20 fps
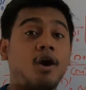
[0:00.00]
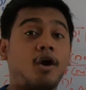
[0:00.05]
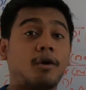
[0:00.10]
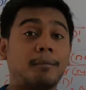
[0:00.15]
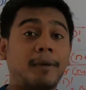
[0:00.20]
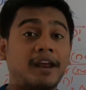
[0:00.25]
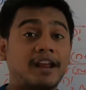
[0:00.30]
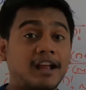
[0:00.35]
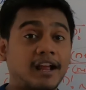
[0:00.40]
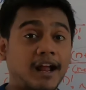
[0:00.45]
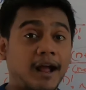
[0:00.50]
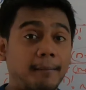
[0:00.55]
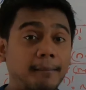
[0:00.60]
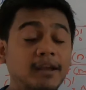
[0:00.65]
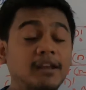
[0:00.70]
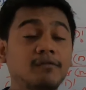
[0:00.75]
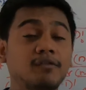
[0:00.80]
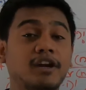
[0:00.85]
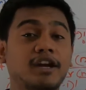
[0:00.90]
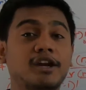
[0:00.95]
On my
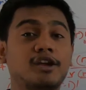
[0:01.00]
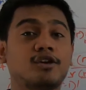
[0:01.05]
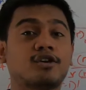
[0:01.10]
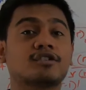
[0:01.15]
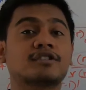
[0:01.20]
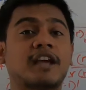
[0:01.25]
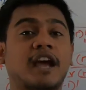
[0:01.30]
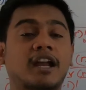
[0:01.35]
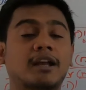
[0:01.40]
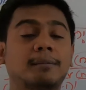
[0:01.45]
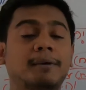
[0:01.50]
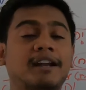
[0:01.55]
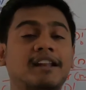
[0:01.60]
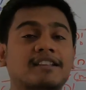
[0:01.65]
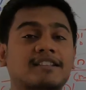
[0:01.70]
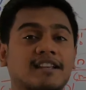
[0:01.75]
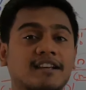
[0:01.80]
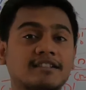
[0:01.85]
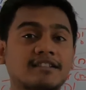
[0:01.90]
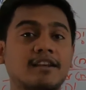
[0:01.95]
coming videos, I will be
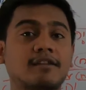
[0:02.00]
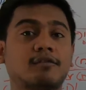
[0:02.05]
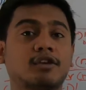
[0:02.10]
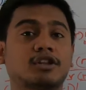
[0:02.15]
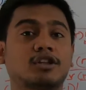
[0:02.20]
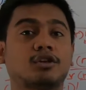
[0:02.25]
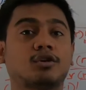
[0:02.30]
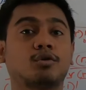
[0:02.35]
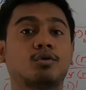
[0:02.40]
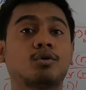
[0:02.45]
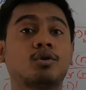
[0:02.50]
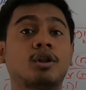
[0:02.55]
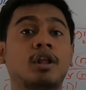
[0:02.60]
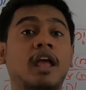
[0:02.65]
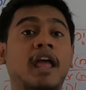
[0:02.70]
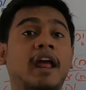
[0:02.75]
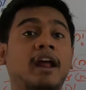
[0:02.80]
discussing with you